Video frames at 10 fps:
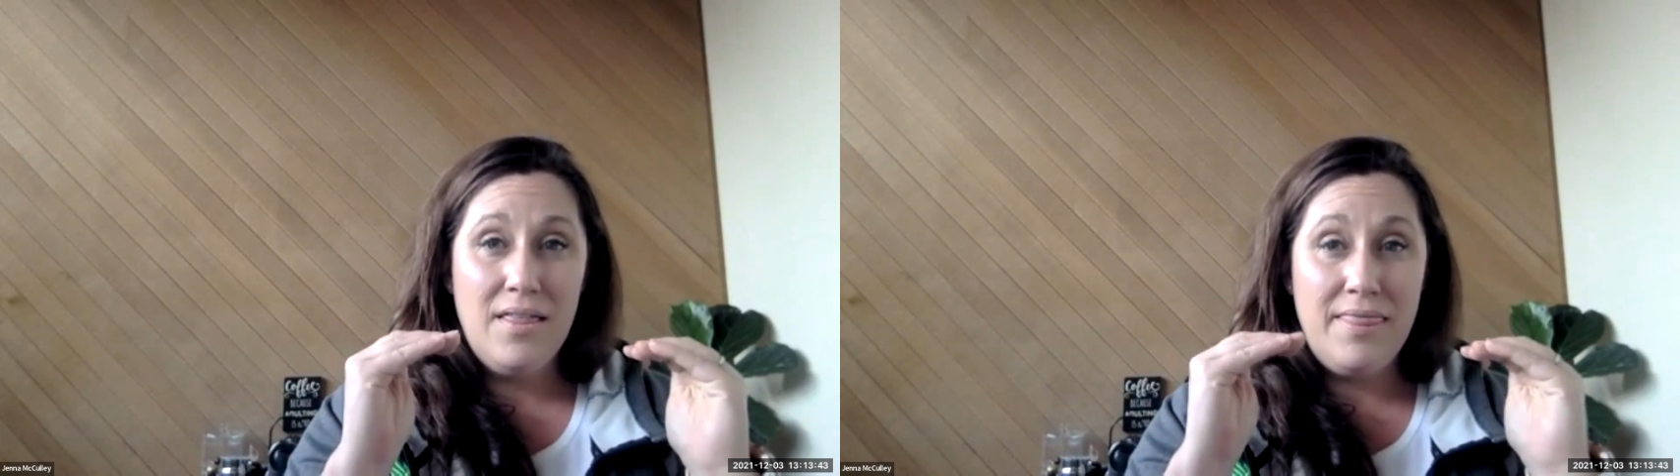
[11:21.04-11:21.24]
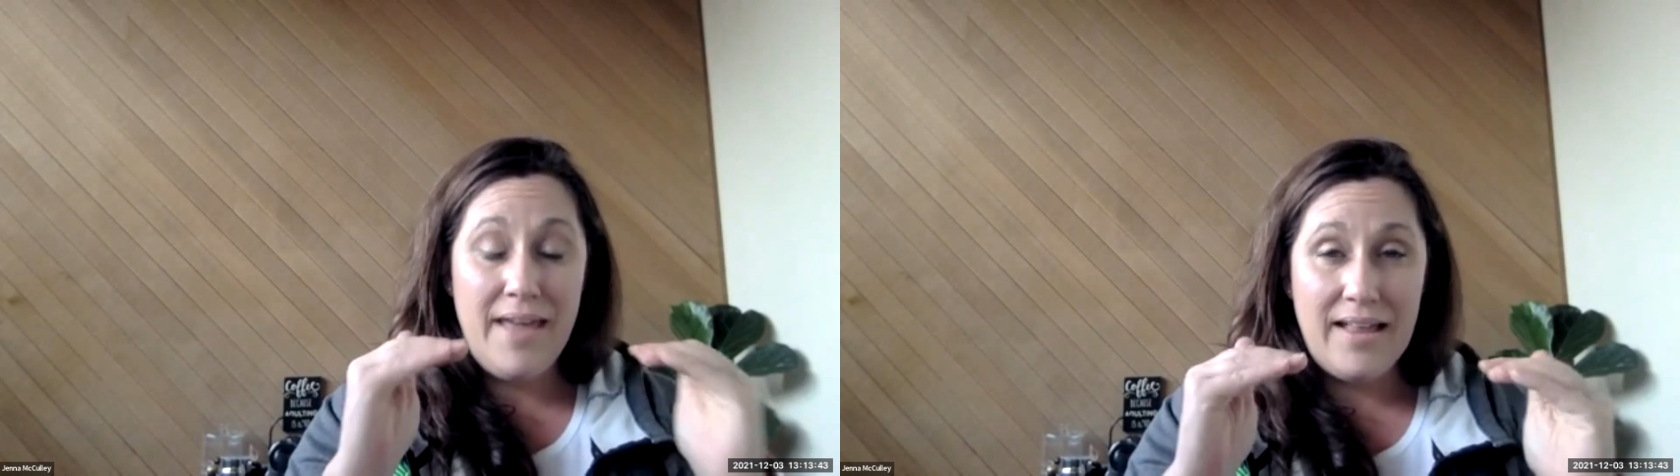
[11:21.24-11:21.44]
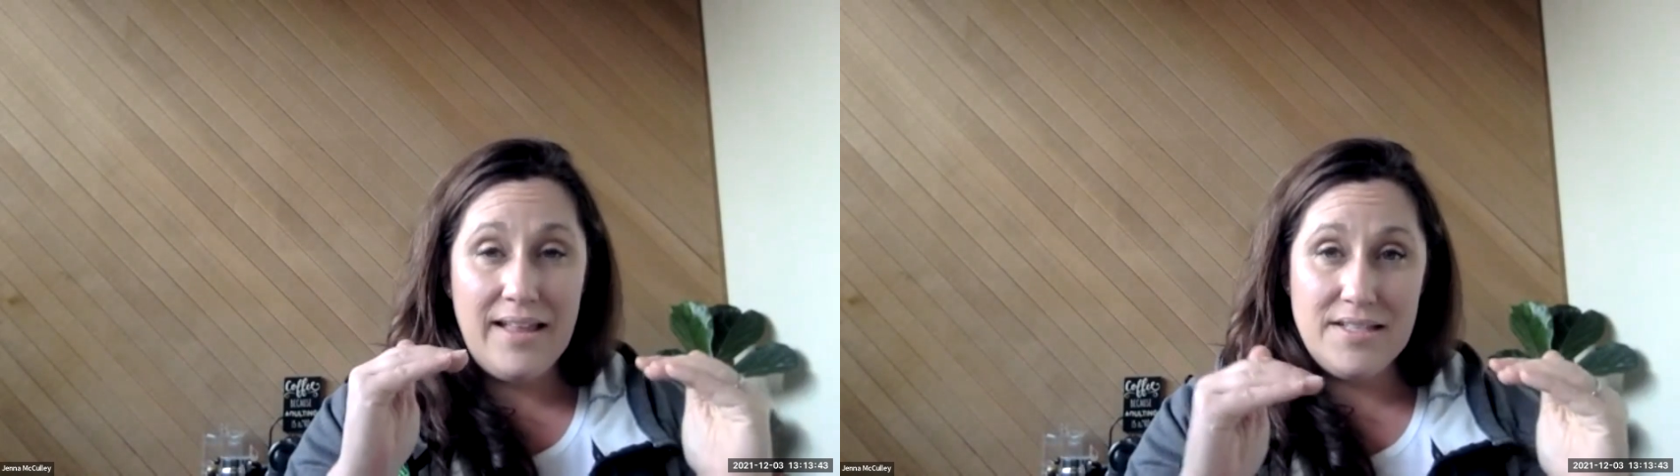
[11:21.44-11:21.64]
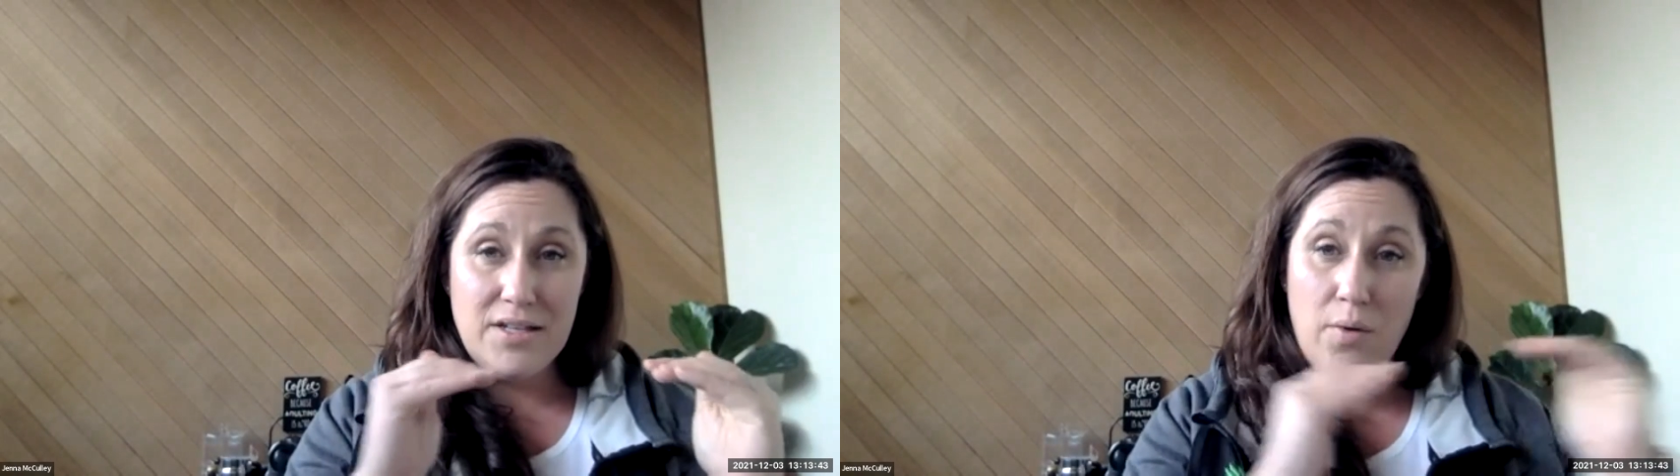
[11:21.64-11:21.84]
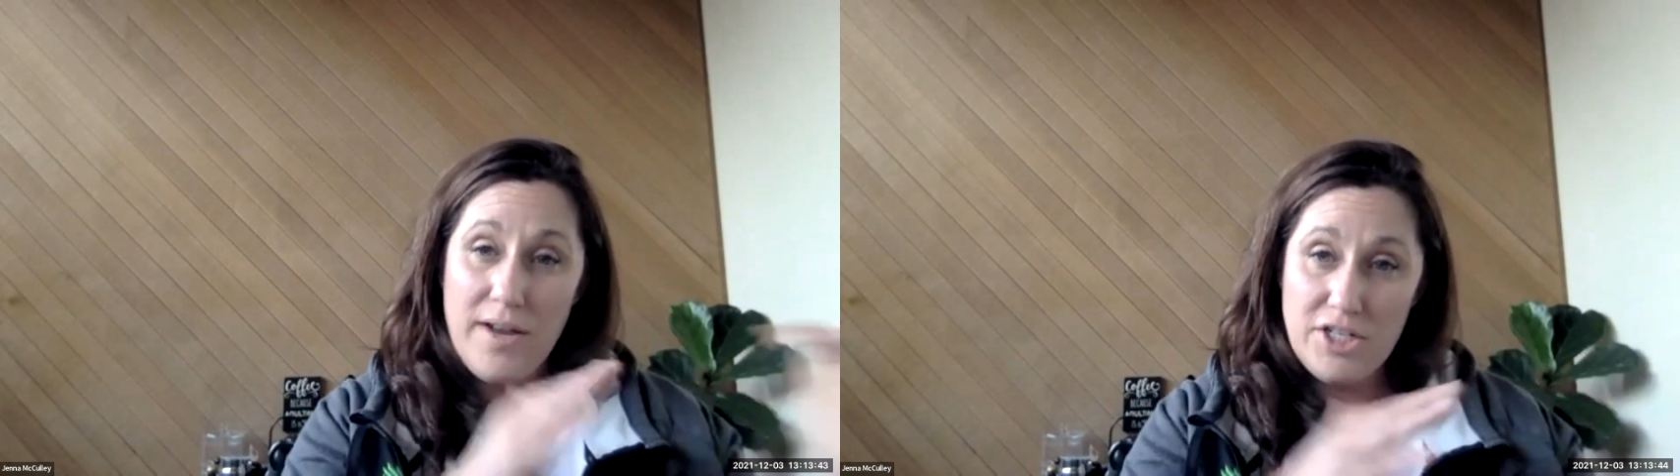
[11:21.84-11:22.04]
that is a
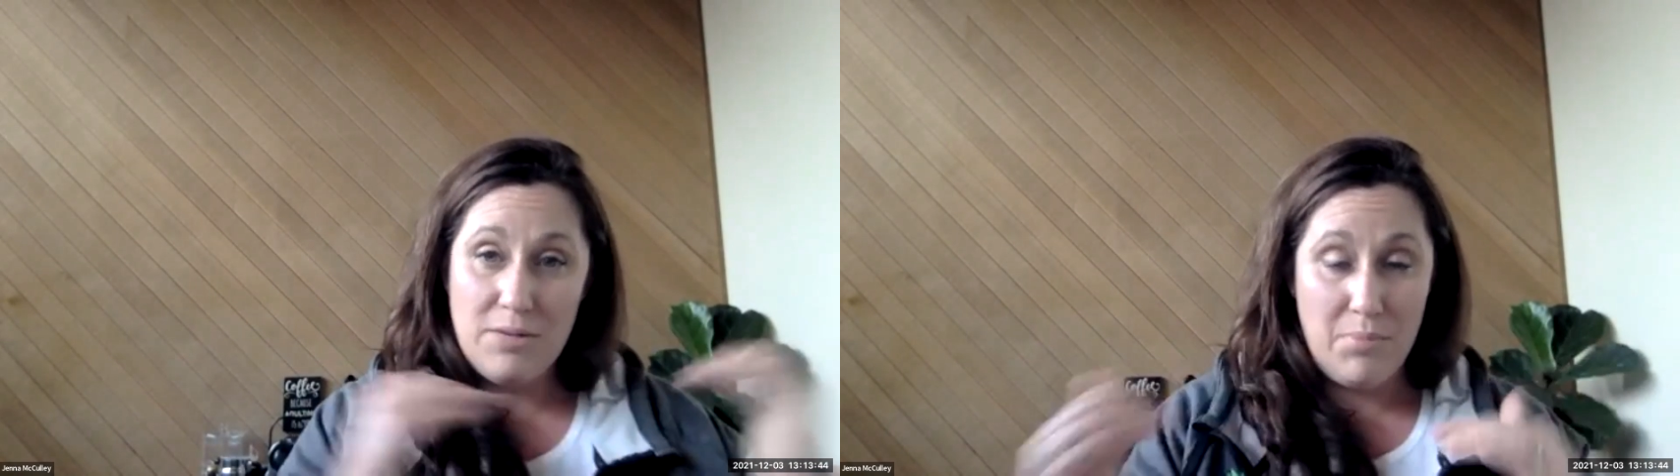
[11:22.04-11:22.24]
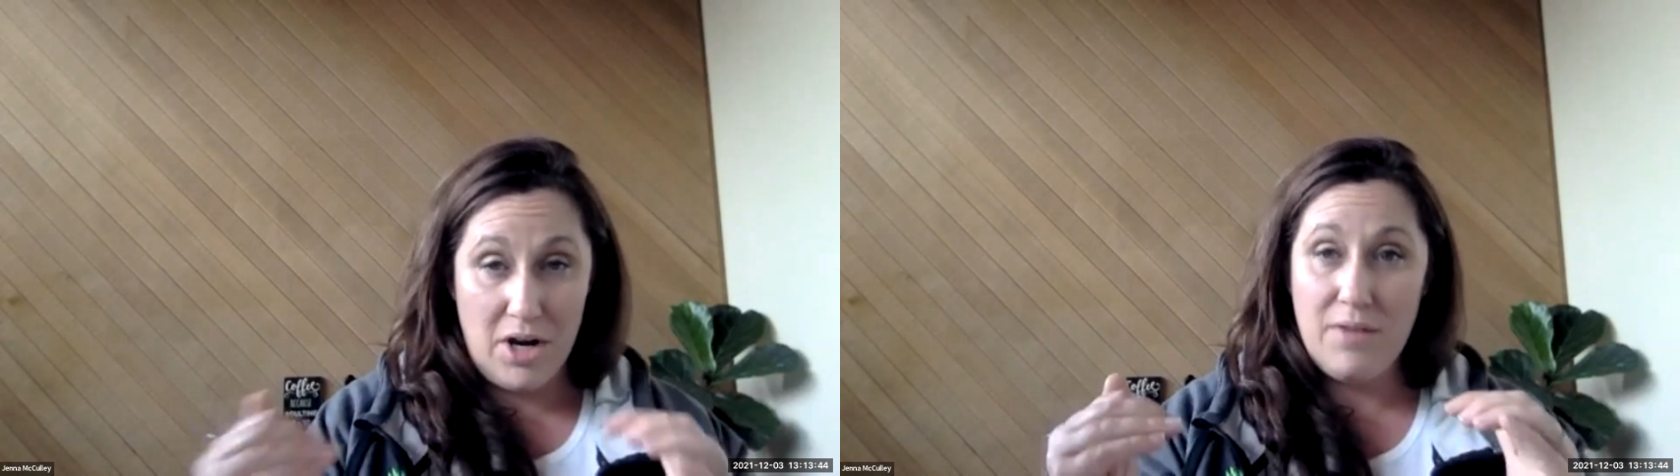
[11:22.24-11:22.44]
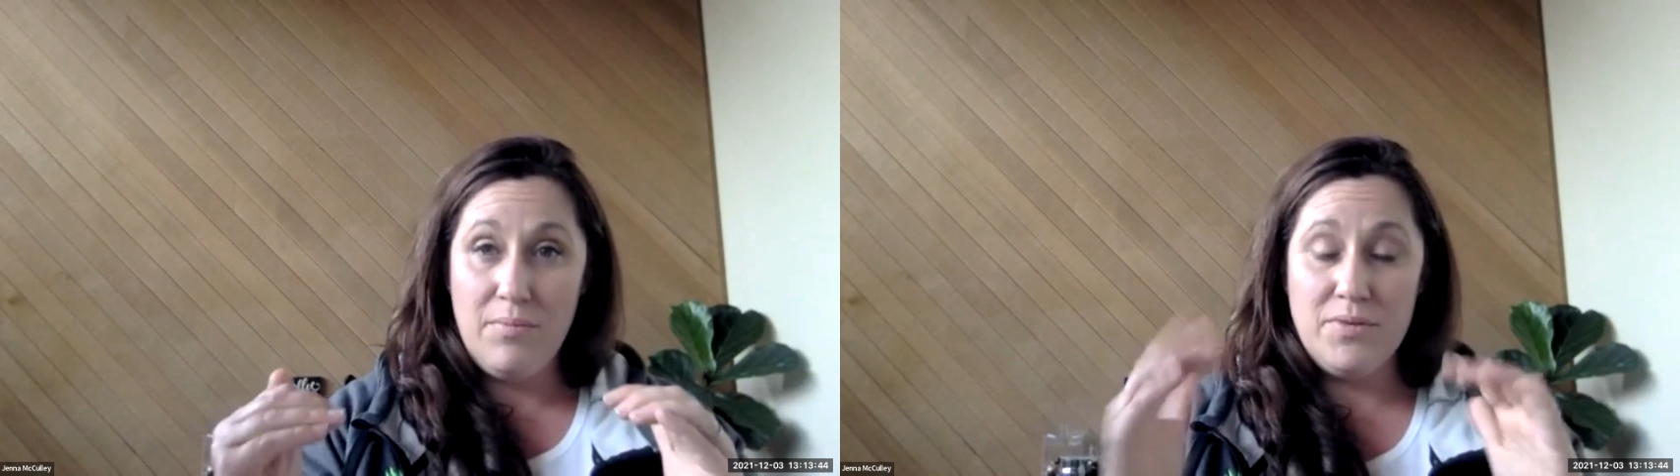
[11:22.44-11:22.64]
question mark.